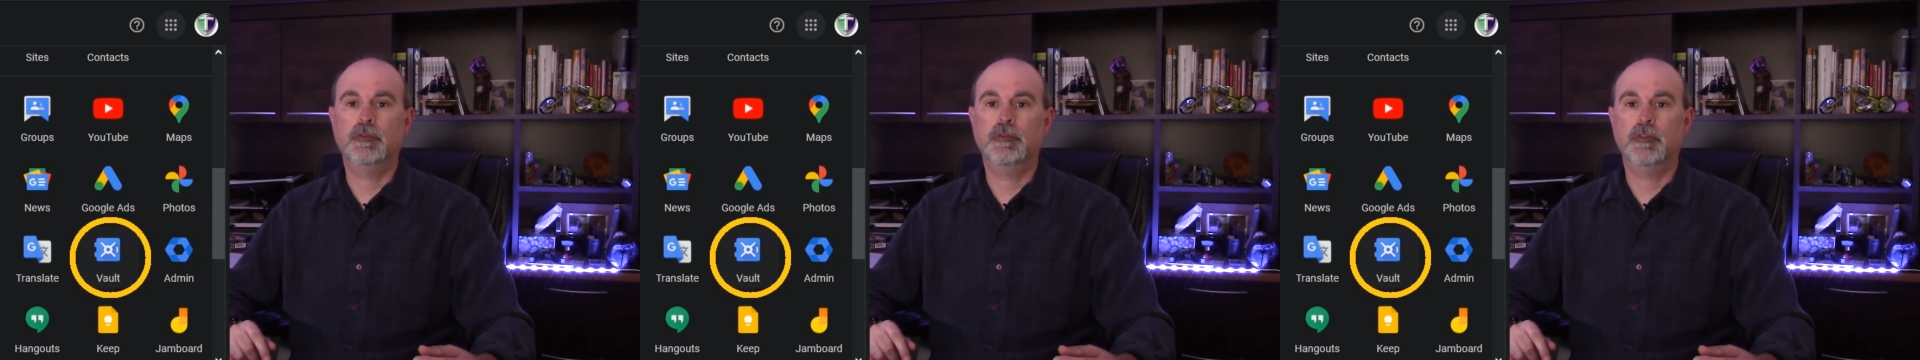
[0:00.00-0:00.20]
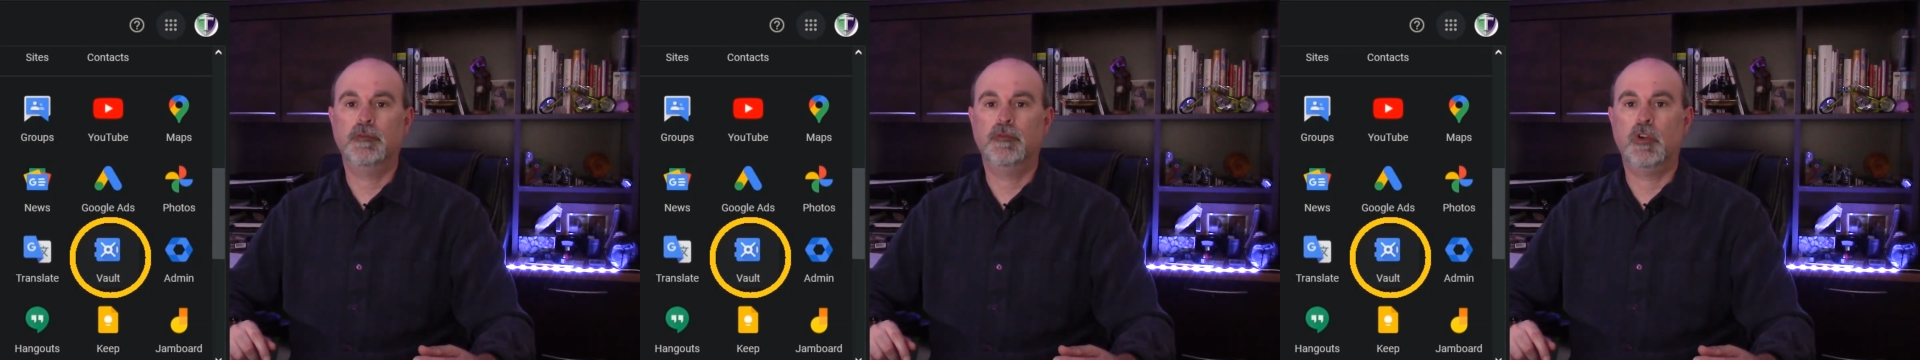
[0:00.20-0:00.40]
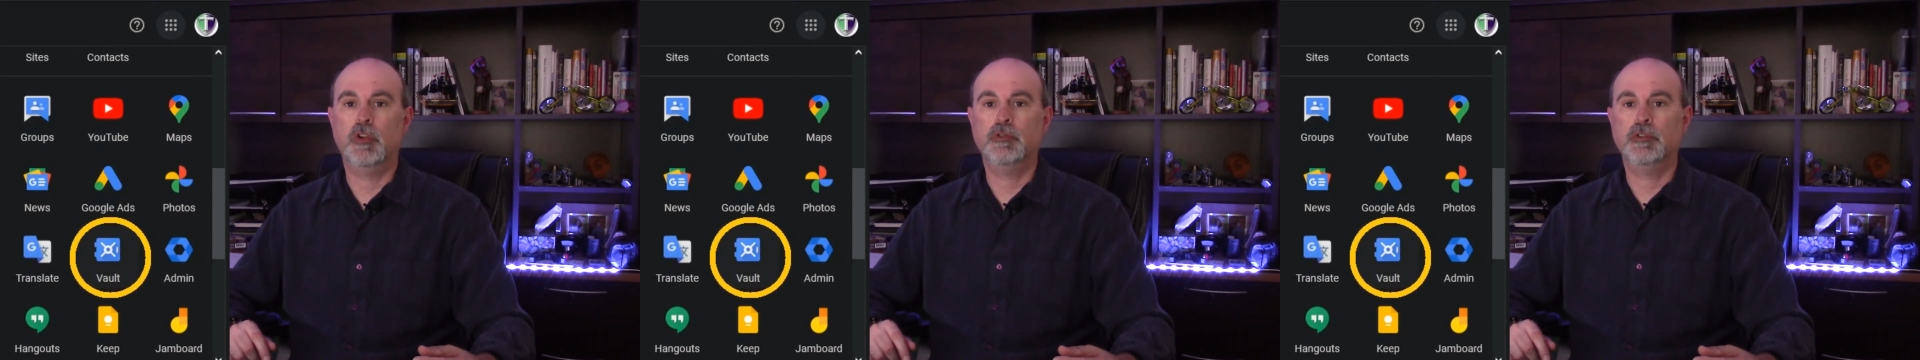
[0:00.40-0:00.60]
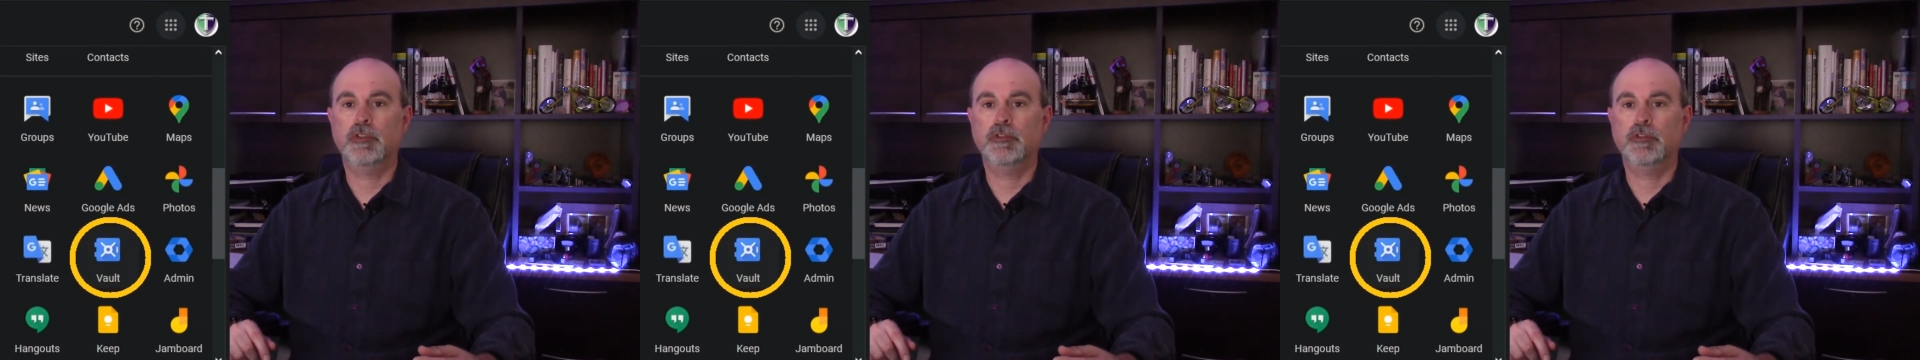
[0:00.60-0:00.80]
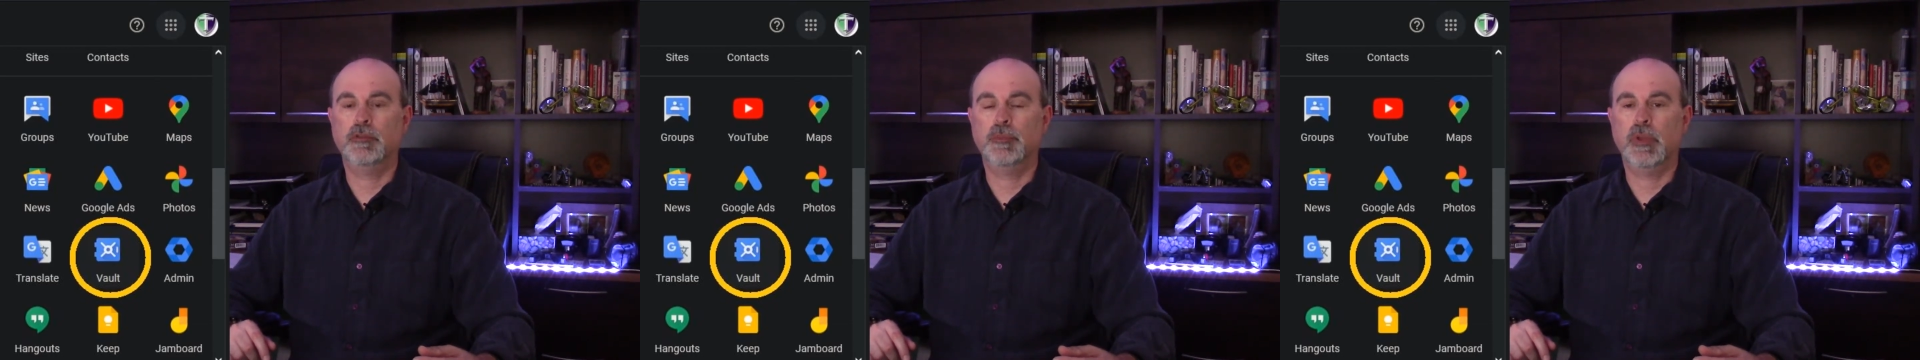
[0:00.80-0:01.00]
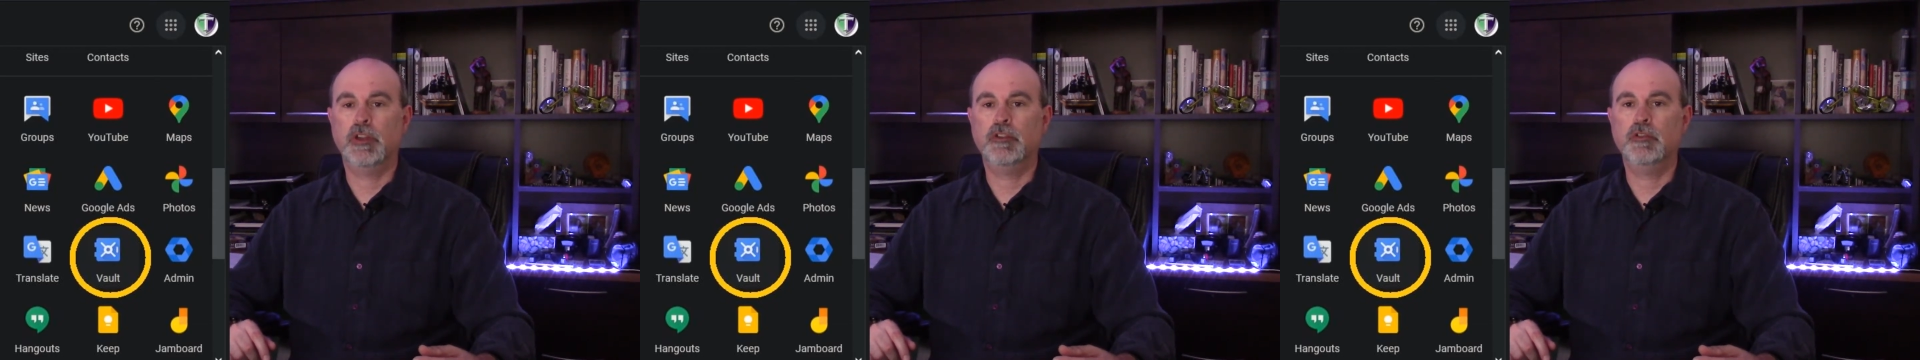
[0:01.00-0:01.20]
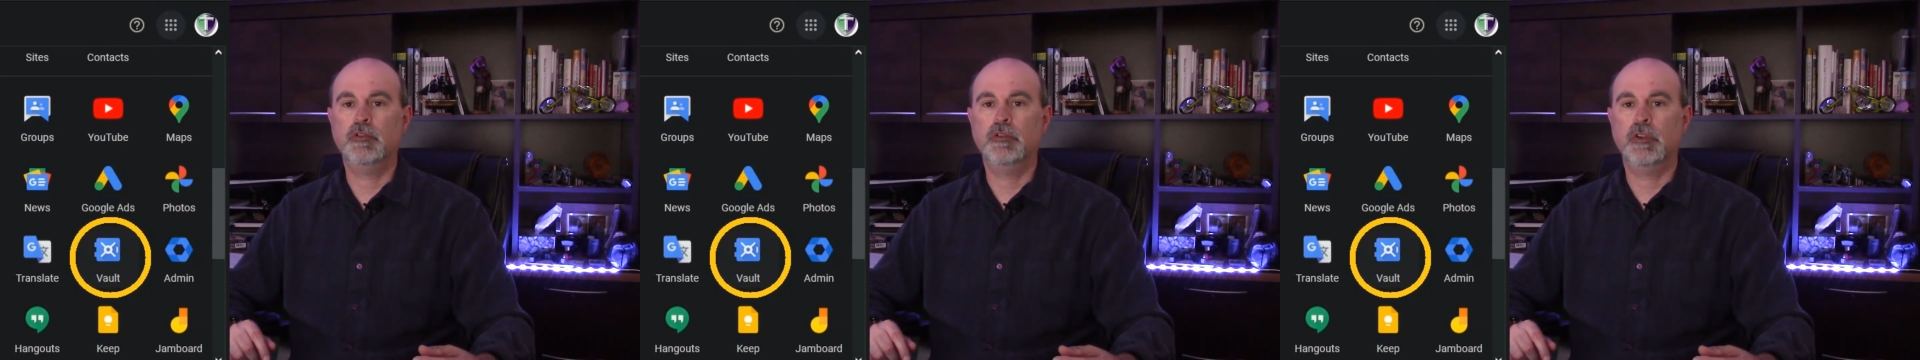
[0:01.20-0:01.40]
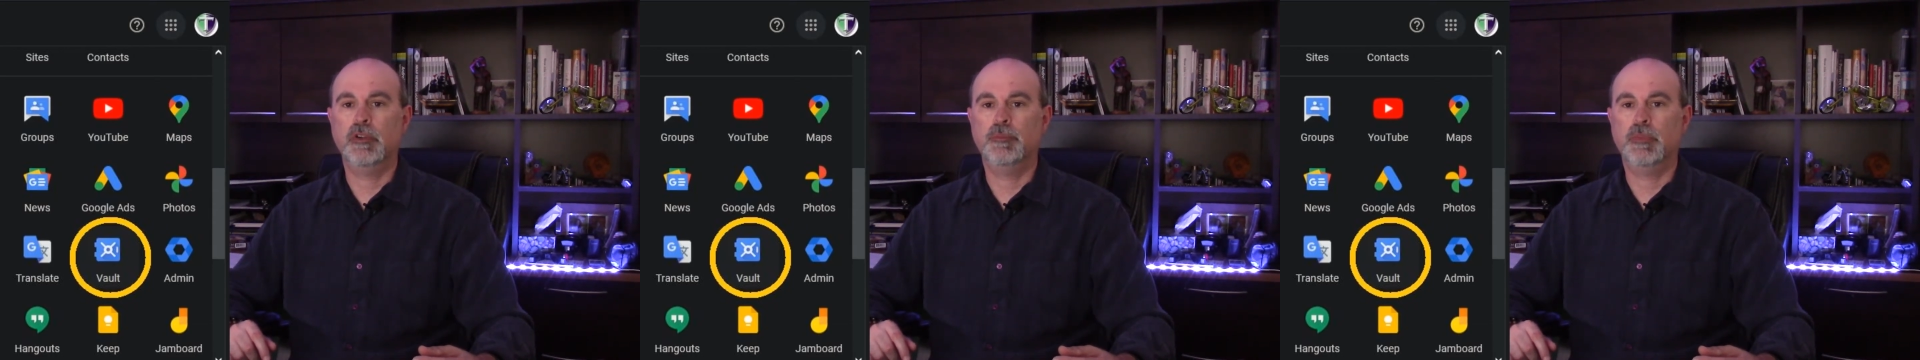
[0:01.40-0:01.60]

for Vault in your menu,